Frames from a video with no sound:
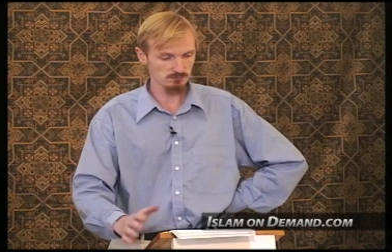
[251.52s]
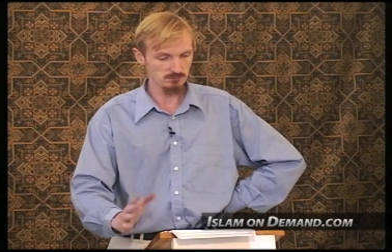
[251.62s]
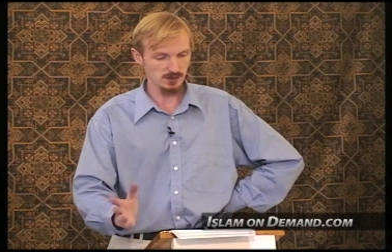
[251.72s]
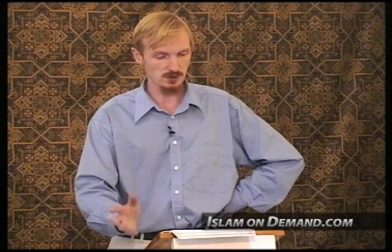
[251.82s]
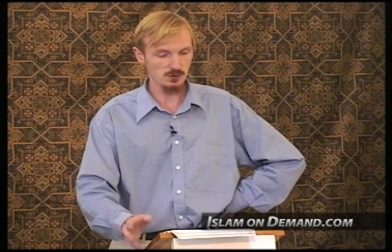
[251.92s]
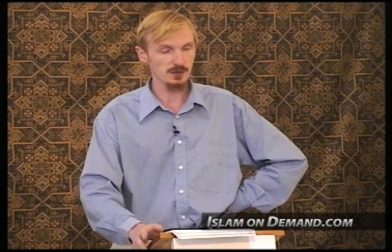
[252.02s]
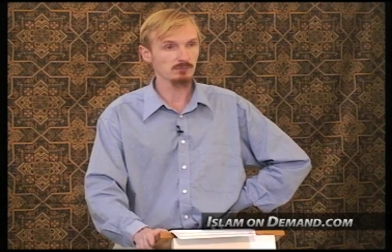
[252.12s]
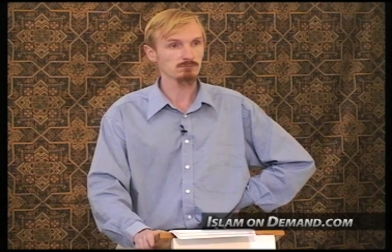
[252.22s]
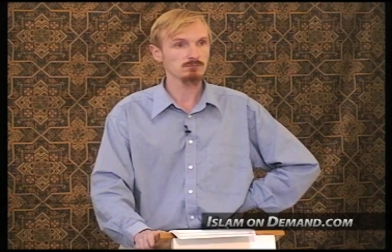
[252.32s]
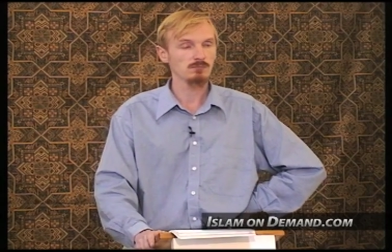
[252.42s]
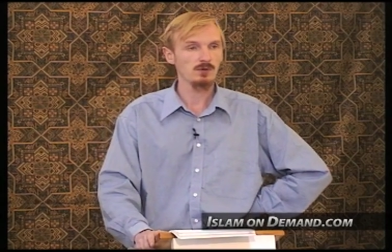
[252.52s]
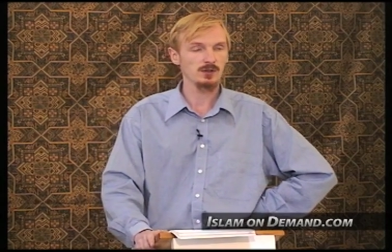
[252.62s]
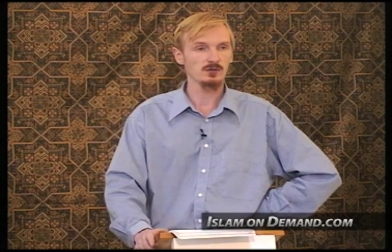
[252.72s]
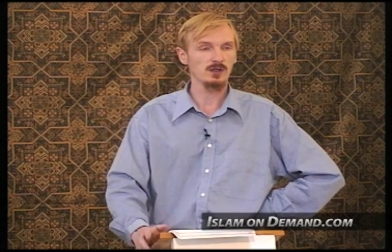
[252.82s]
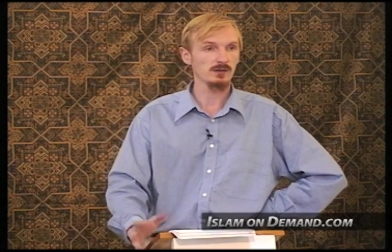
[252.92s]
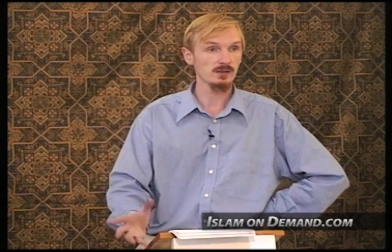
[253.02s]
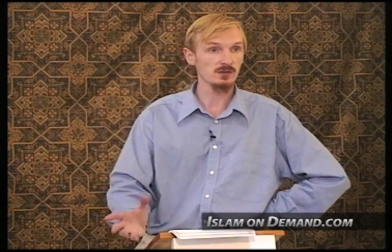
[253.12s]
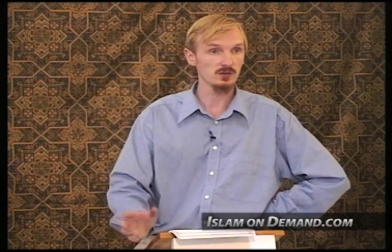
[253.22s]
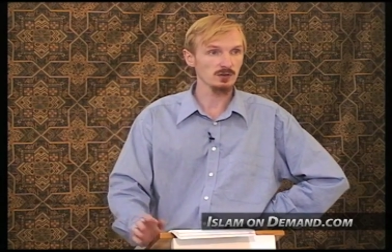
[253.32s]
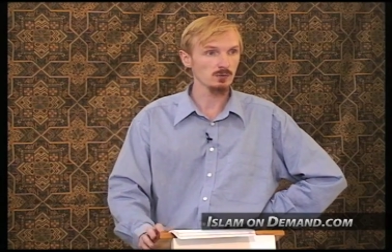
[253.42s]
including things like the
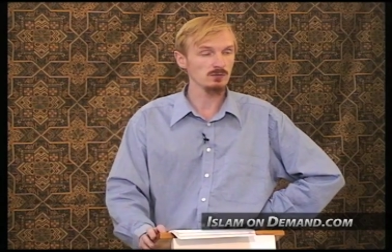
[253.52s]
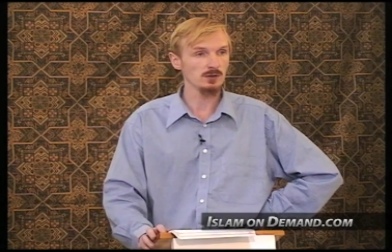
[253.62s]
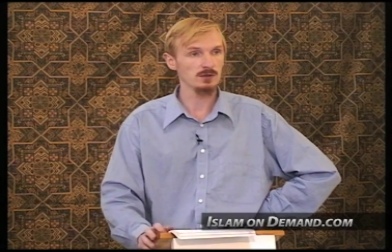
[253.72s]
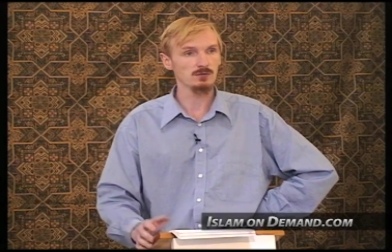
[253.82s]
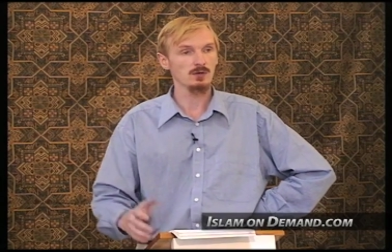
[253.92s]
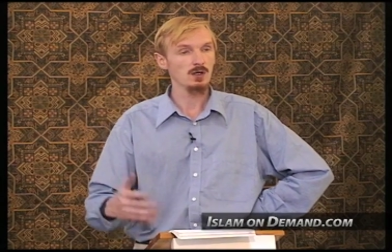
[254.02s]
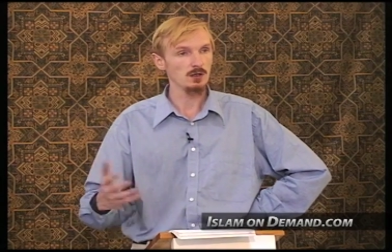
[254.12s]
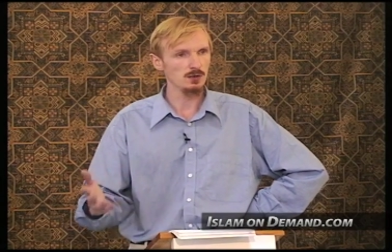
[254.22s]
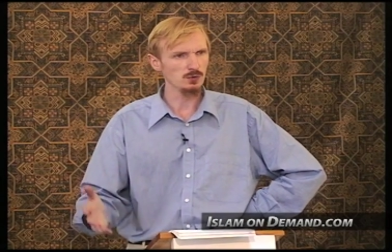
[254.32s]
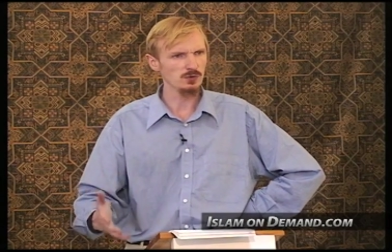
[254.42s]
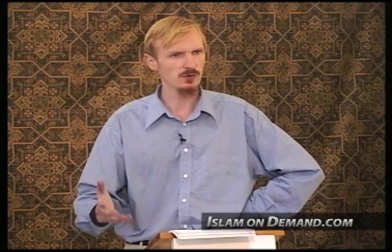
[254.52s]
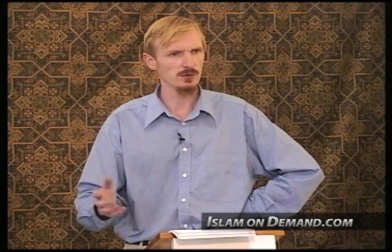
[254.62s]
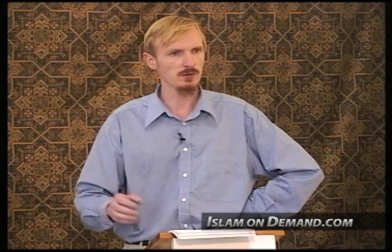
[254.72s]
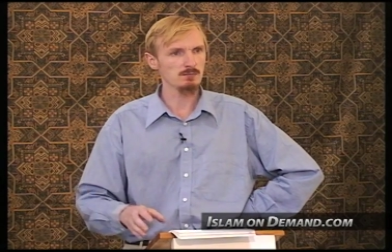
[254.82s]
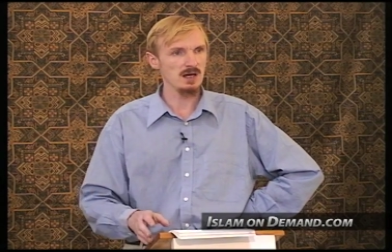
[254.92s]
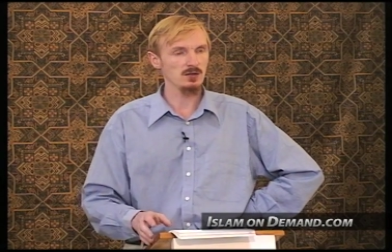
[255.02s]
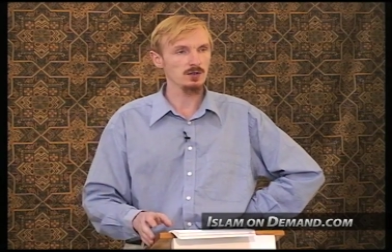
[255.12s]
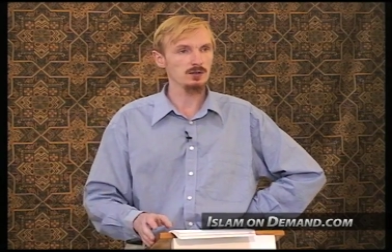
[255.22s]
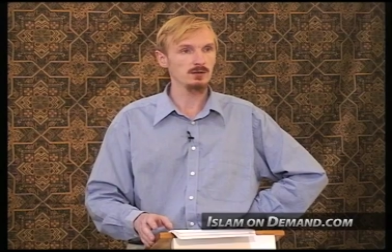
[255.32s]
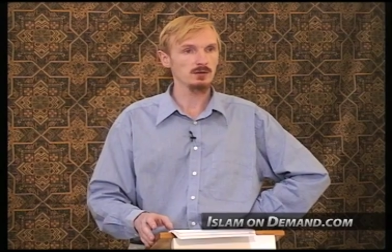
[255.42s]
Eastern equivalent of lutes and
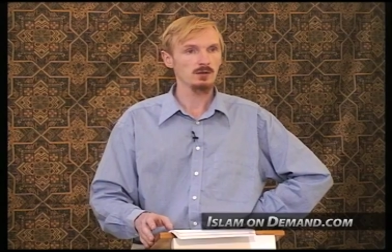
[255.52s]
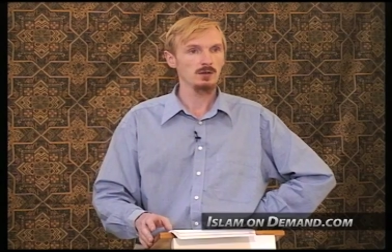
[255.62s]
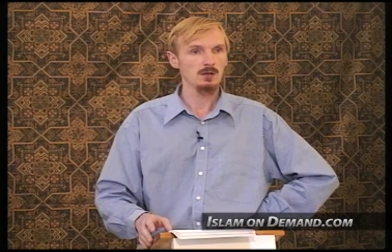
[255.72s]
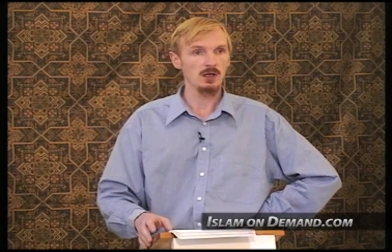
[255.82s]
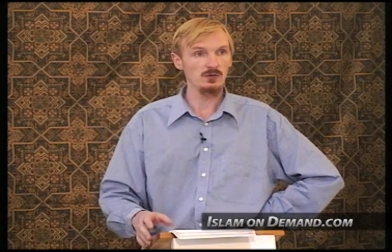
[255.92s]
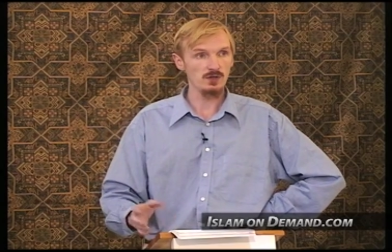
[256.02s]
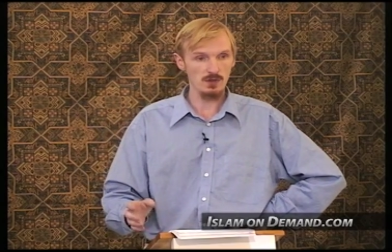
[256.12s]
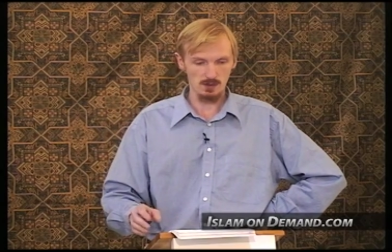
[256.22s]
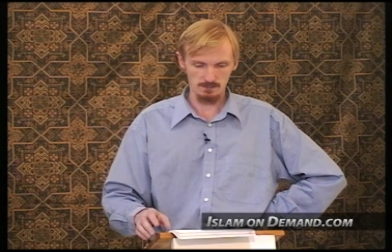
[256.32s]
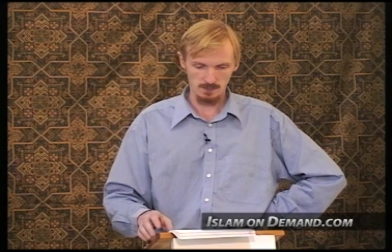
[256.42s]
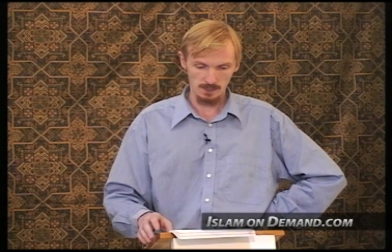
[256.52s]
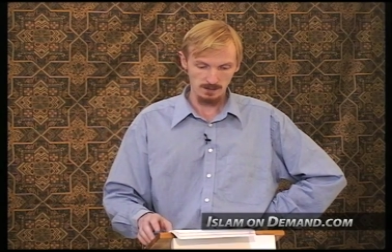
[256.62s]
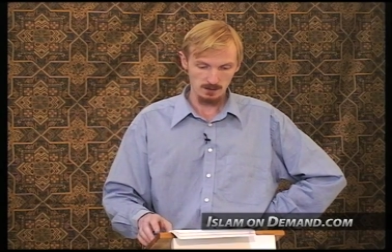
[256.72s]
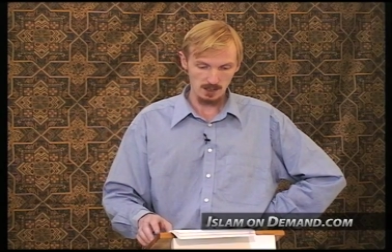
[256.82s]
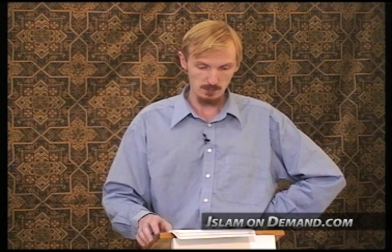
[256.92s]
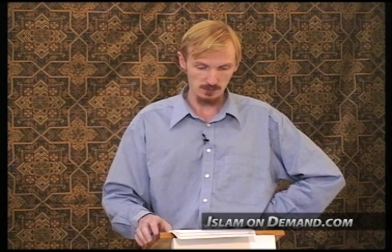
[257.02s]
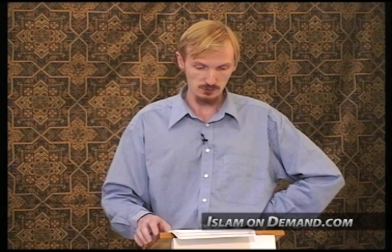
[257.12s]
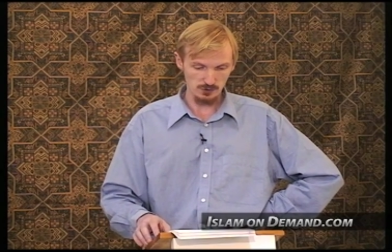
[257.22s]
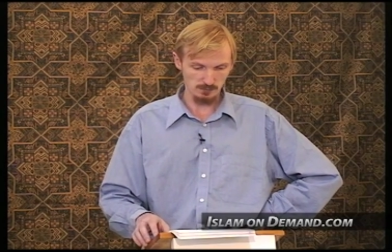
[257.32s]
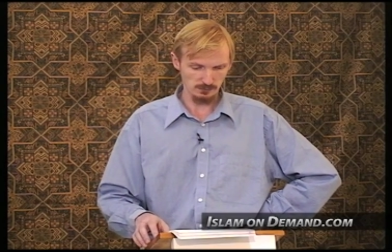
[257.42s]
mandolins, a zither, a couple of
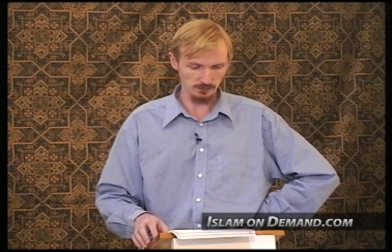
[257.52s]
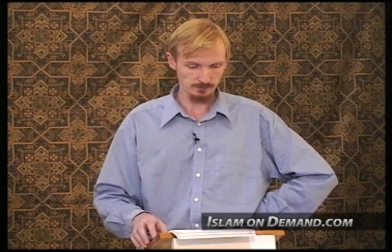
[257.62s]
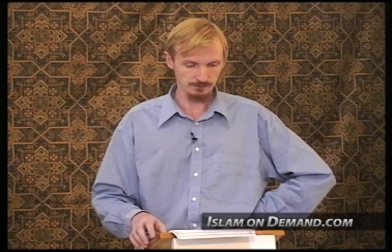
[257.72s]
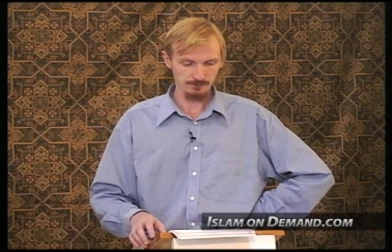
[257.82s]
drums.